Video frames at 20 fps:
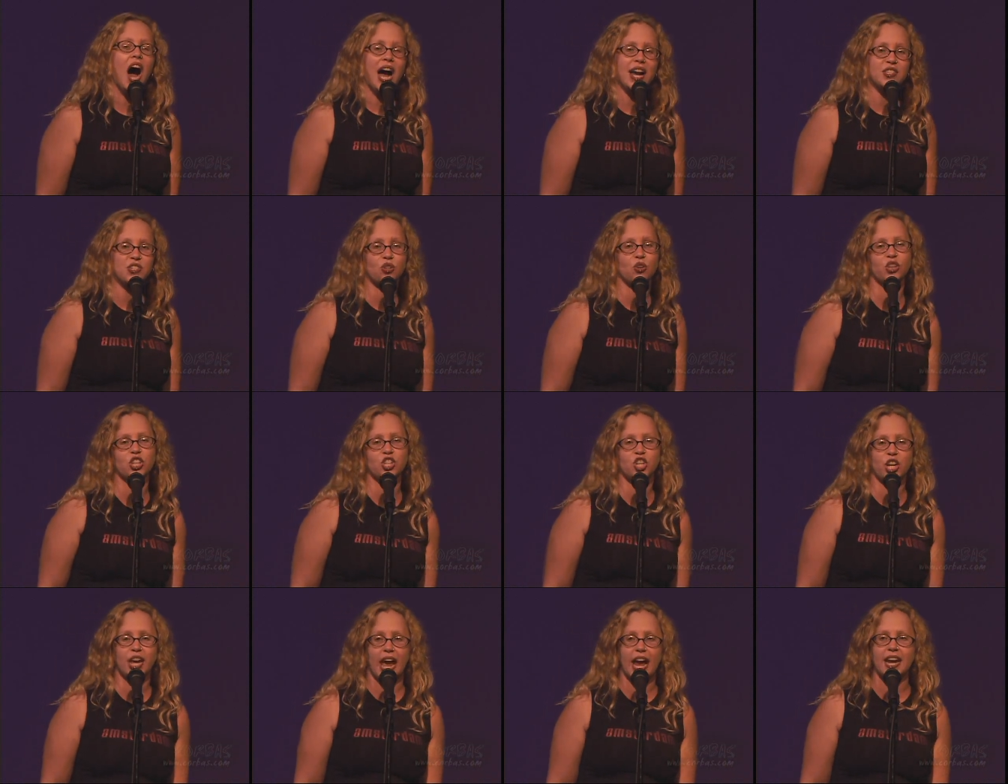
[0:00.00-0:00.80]
high school
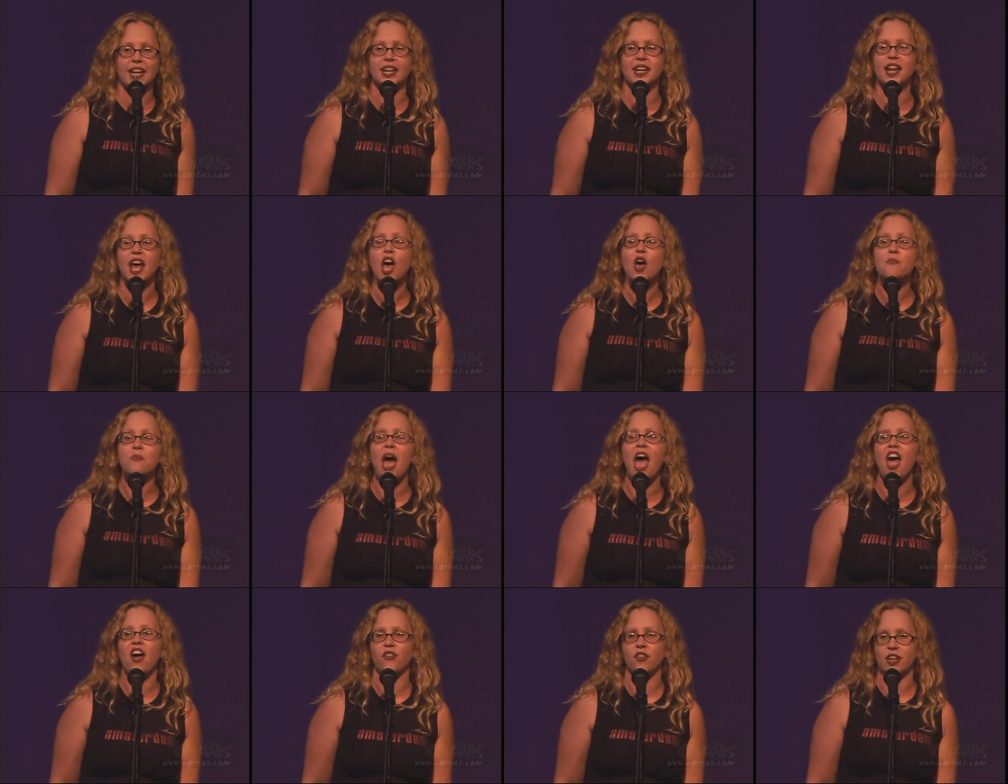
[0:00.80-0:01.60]
educated
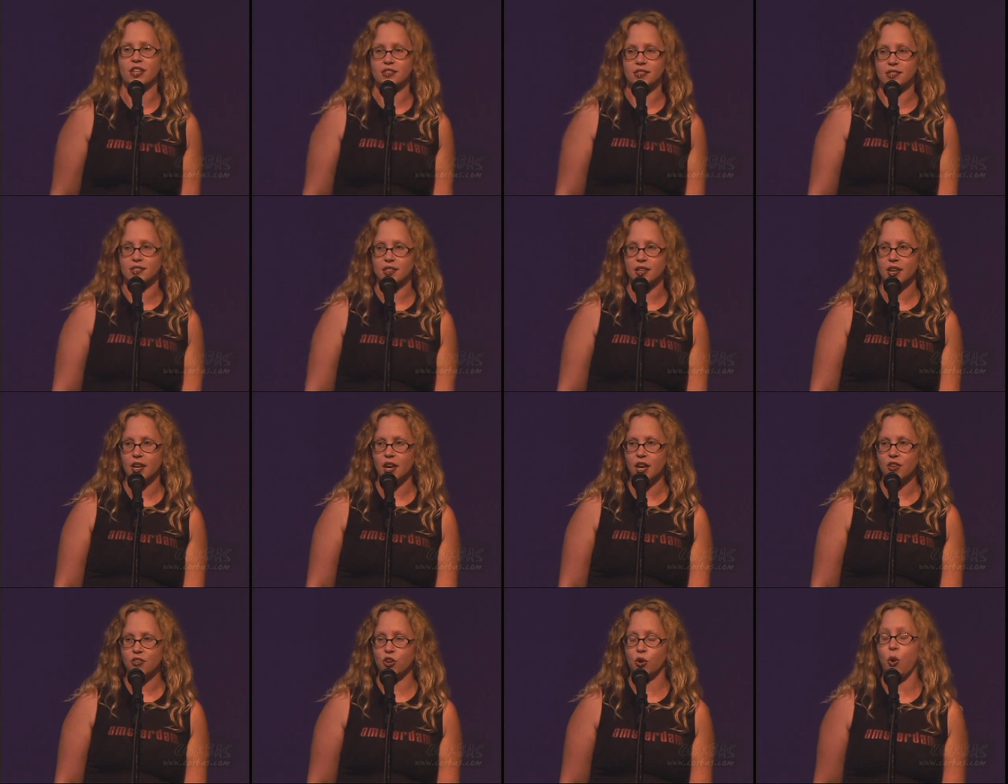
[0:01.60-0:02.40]
parents.
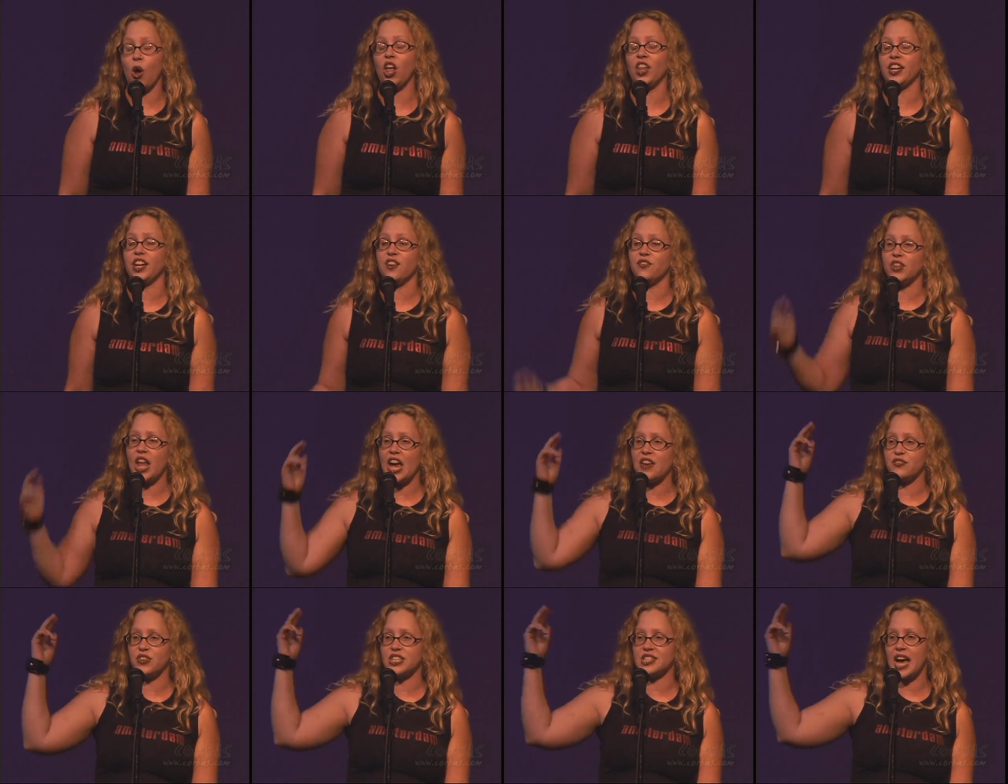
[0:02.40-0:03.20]
The quality of
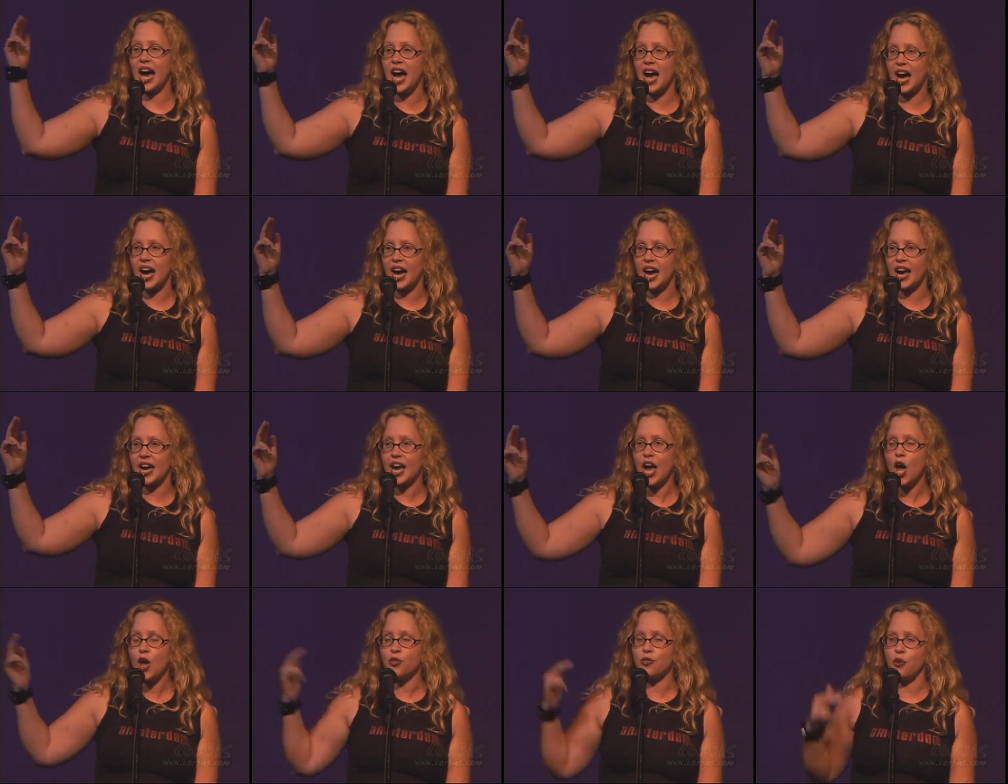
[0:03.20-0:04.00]
life is
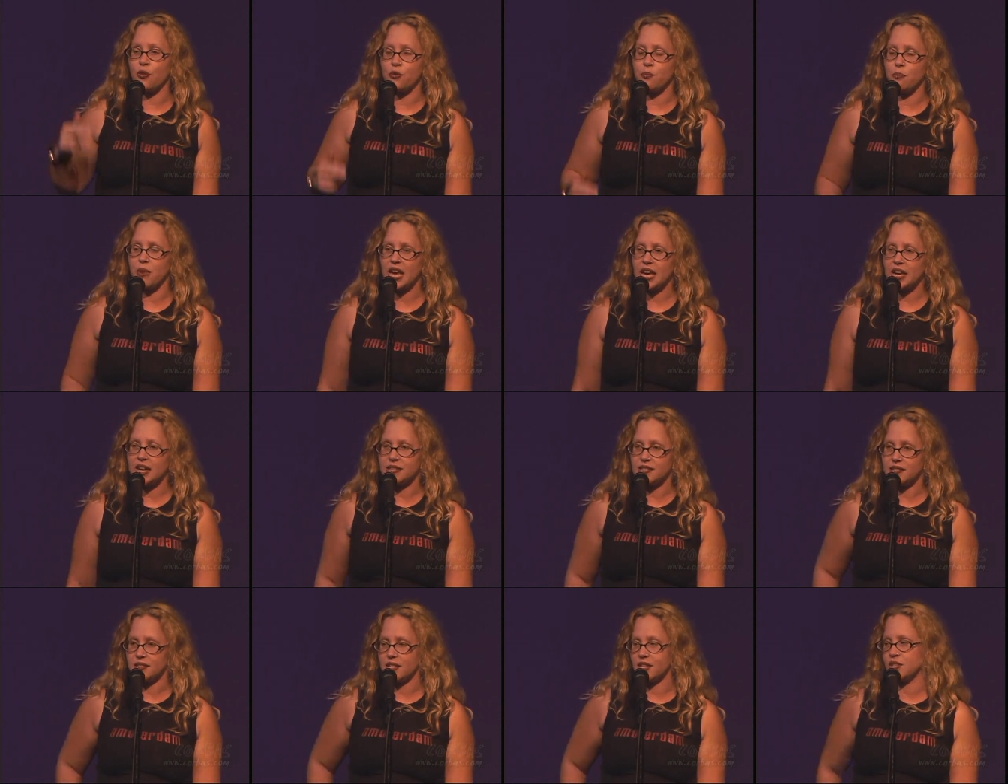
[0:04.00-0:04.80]
high, though the
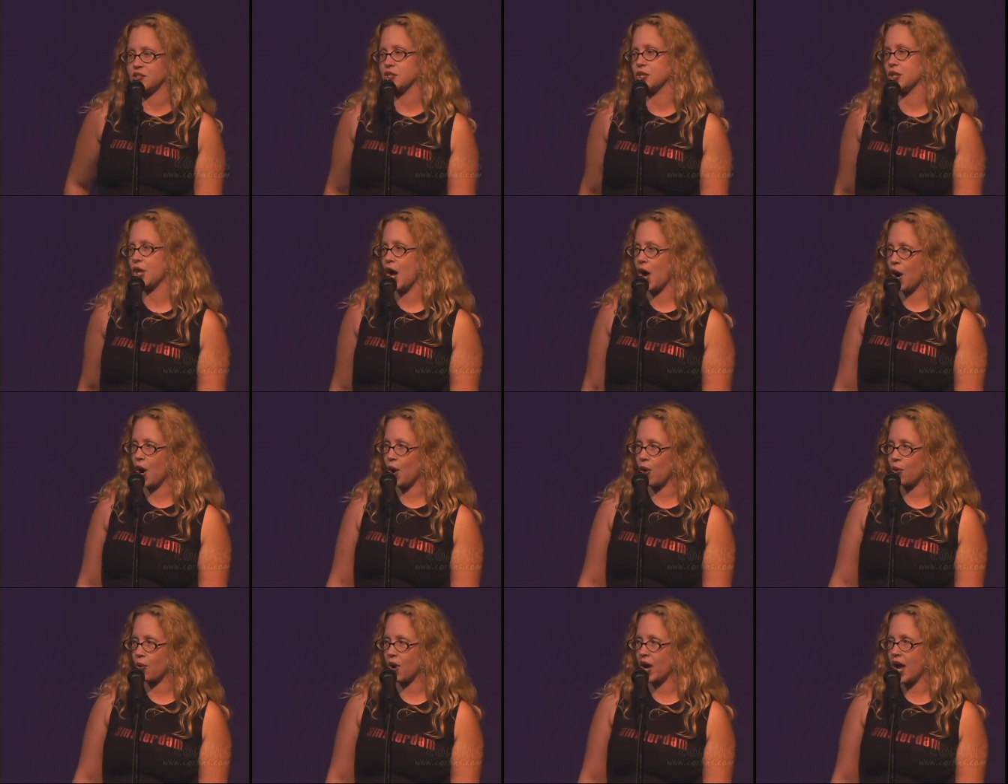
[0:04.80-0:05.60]
means is
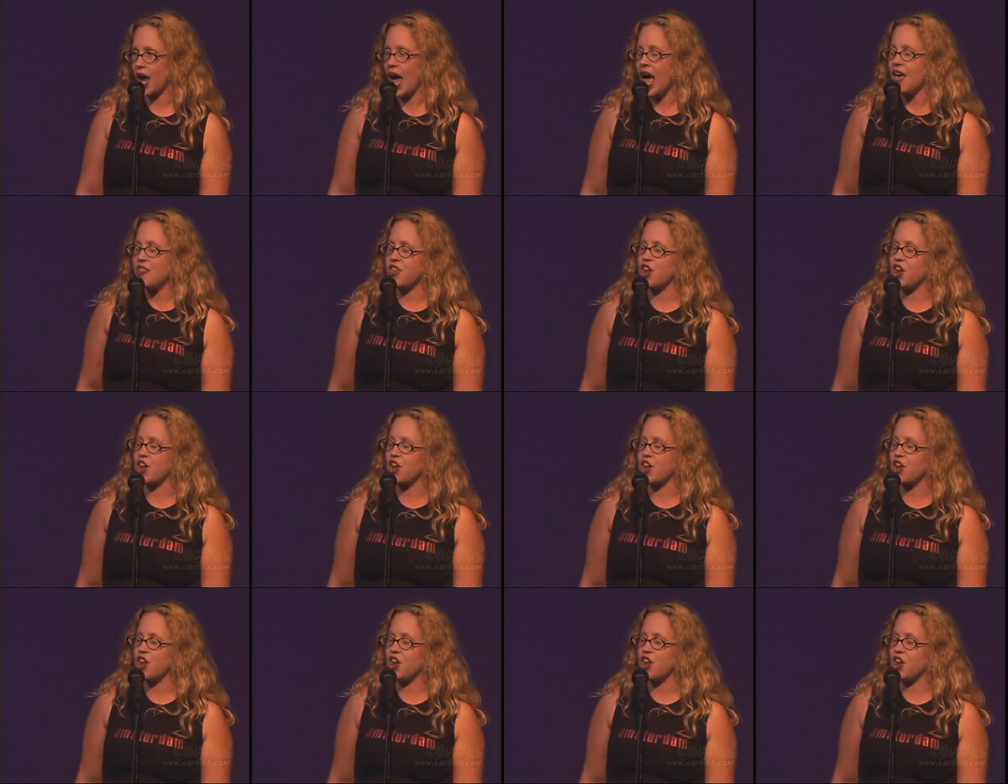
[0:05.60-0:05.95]
low.